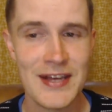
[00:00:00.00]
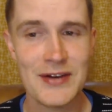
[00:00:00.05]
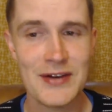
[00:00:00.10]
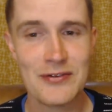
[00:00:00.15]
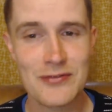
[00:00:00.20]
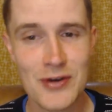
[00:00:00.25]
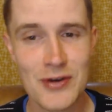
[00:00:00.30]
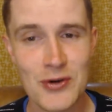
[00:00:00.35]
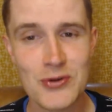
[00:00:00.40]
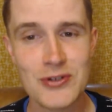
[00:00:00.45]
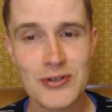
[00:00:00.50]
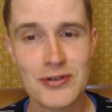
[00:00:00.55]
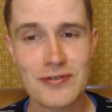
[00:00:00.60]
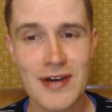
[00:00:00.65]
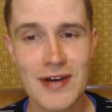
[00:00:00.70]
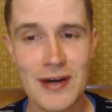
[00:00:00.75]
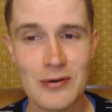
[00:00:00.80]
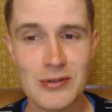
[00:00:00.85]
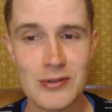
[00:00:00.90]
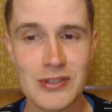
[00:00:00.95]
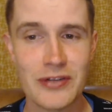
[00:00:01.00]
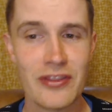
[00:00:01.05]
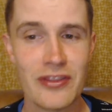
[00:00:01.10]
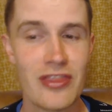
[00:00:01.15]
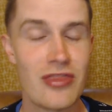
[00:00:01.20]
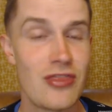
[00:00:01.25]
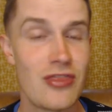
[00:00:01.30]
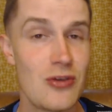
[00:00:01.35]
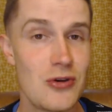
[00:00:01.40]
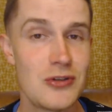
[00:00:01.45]
around on
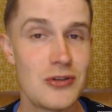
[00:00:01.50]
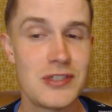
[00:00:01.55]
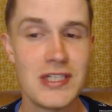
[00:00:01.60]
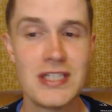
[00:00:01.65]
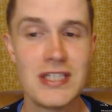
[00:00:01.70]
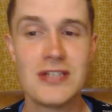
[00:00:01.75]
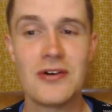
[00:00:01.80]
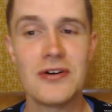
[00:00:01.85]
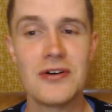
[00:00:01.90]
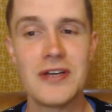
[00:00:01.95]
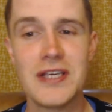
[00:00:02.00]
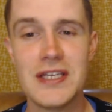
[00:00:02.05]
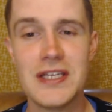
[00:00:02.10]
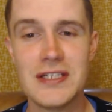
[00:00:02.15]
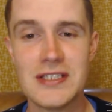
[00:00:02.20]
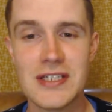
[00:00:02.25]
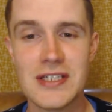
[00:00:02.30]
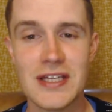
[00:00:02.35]
30 donkeys,